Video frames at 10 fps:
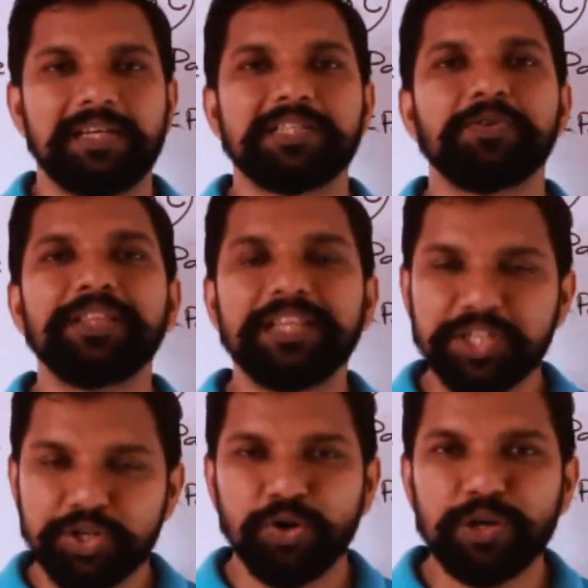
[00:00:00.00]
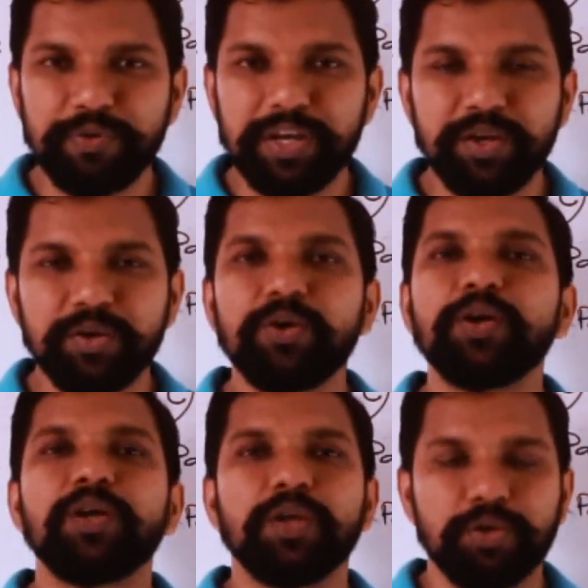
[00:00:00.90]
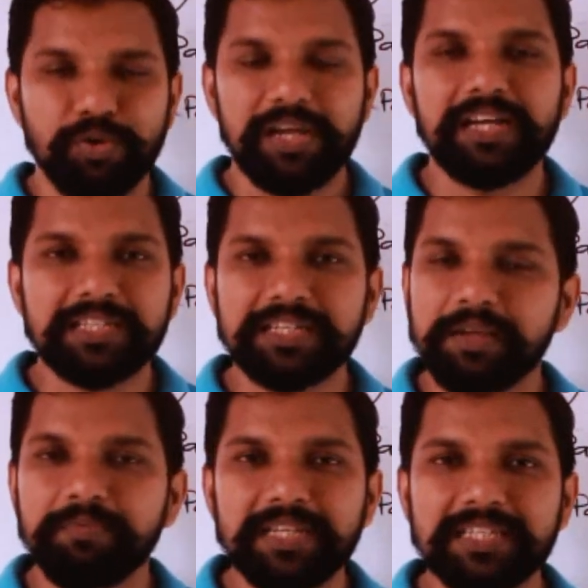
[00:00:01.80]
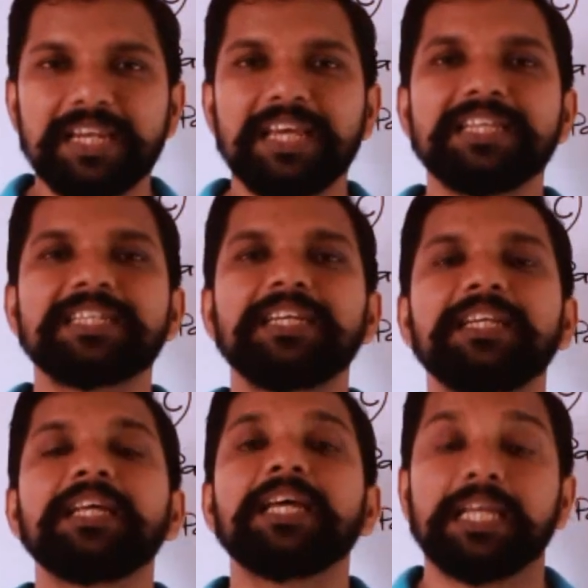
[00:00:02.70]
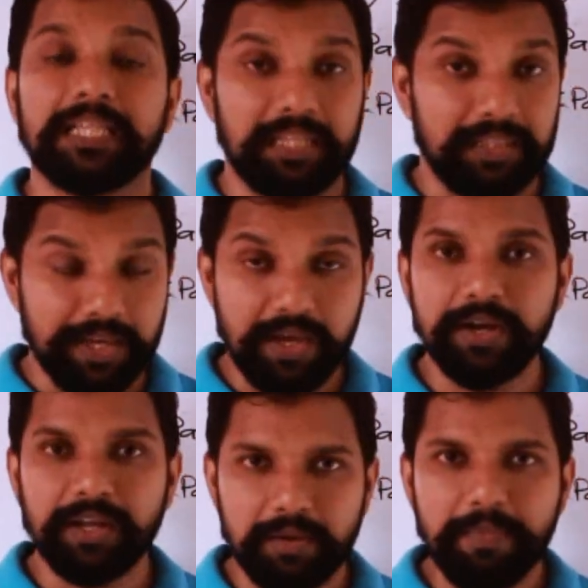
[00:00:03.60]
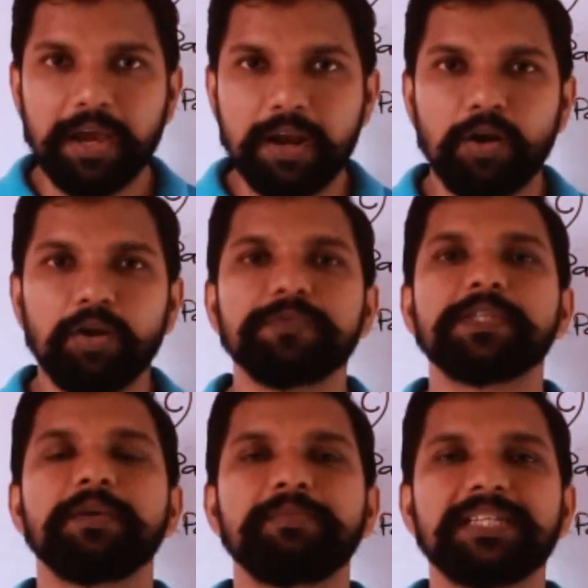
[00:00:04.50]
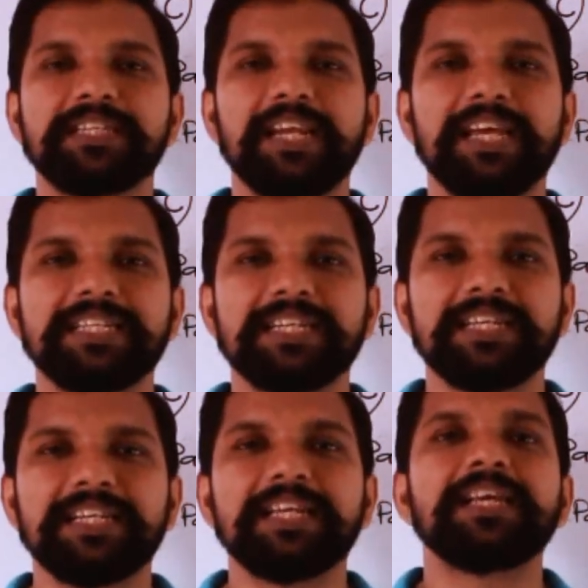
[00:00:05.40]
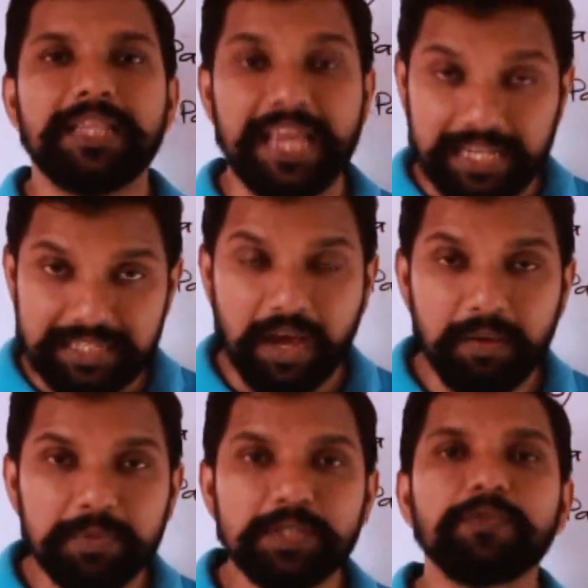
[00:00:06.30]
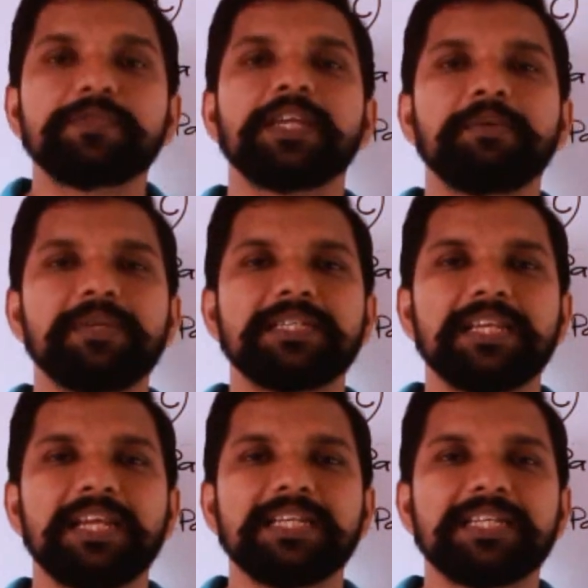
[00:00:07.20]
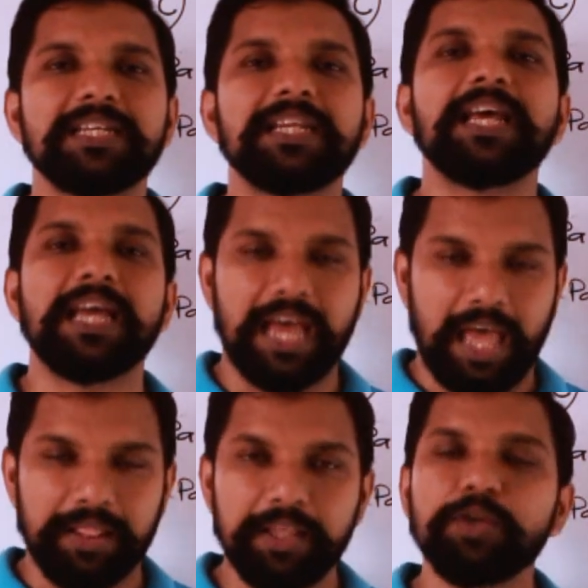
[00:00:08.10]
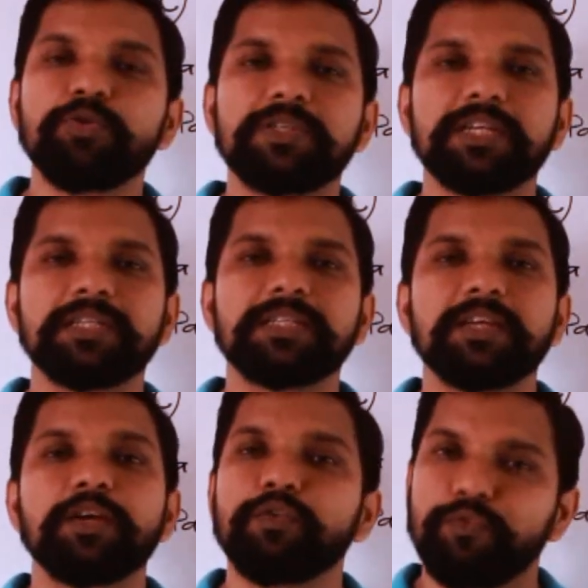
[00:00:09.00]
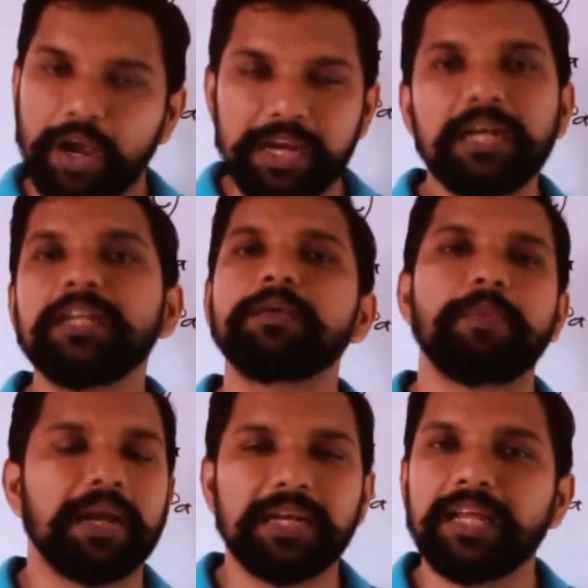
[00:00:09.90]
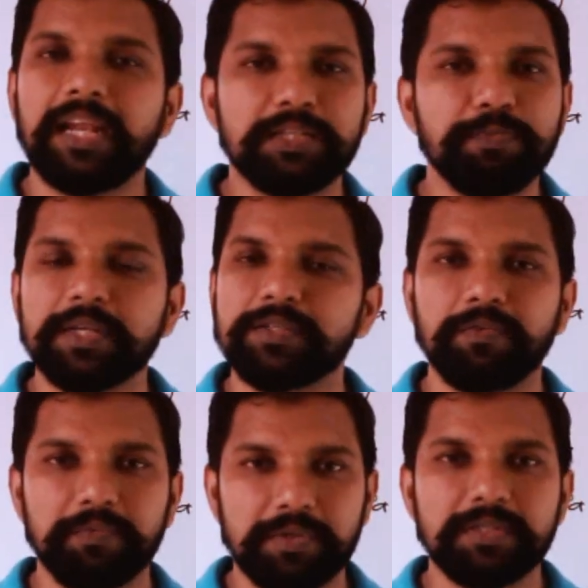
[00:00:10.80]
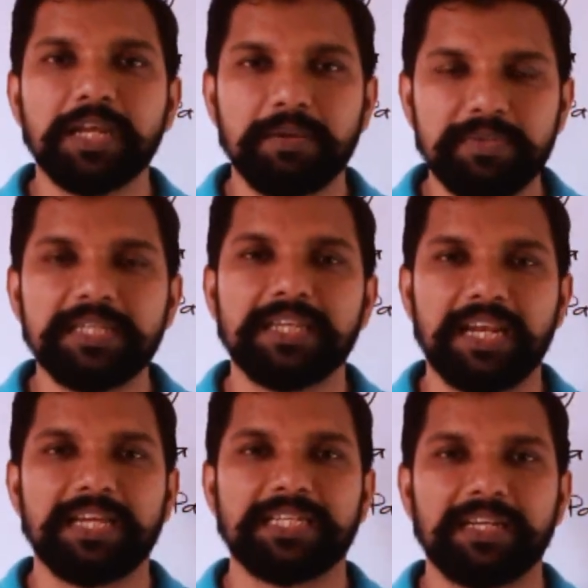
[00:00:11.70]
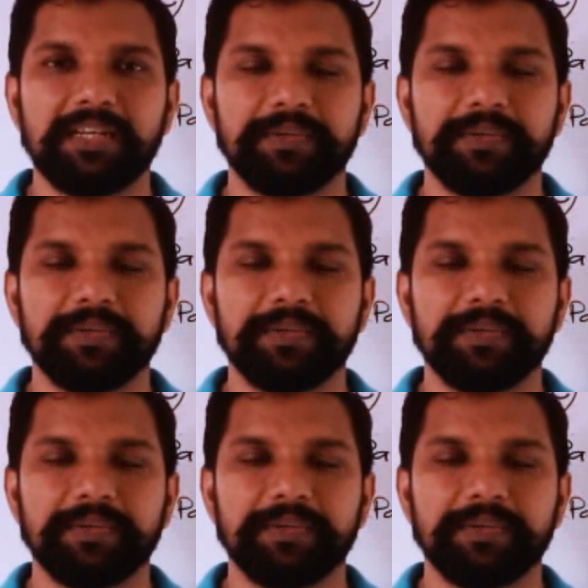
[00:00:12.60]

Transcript: So in this short video, you learn steam distillation, the theoretical background of steam distillation, the examples of steam distillation, and the uses, finally the practical aspects of steam distillation.